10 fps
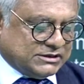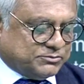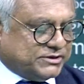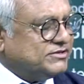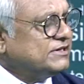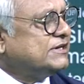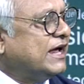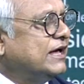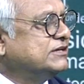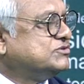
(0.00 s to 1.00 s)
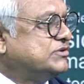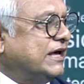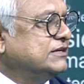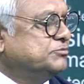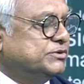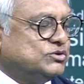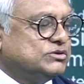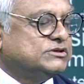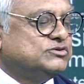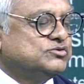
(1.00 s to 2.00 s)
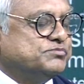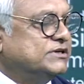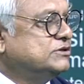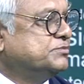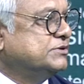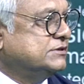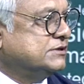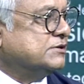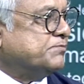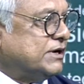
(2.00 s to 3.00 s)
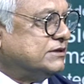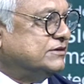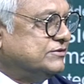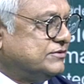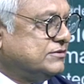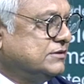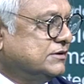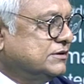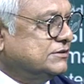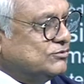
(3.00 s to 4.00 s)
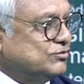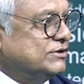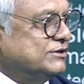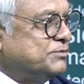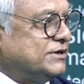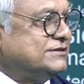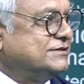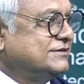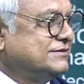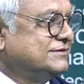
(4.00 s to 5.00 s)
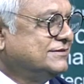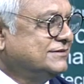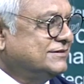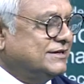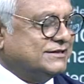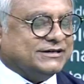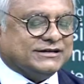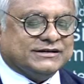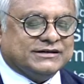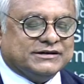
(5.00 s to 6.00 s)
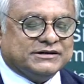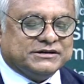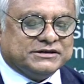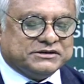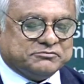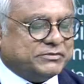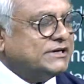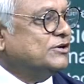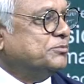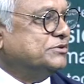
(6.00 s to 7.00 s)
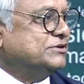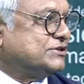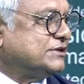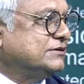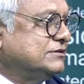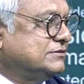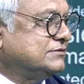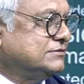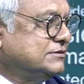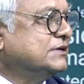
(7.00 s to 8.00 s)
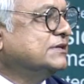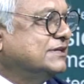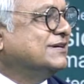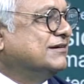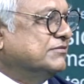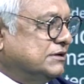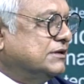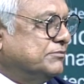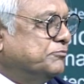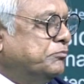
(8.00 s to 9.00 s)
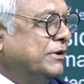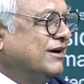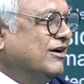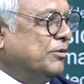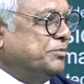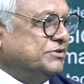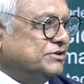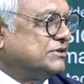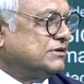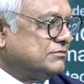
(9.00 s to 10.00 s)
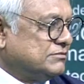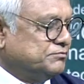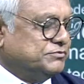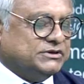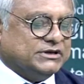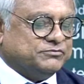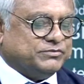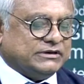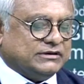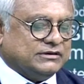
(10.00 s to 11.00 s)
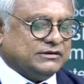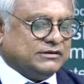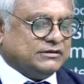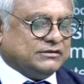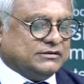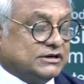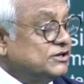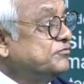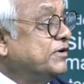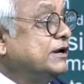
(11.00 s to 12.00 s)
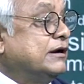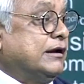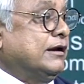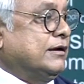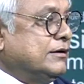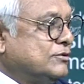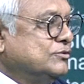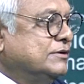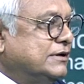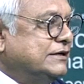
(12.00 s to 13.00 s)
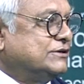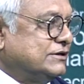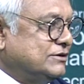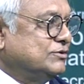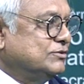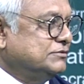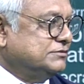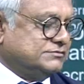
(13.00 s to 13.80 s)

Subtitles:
Present stand between the two major political parties, the ruling party and the main opposition, the big opposition, BNP, is very clear to the nation, you know.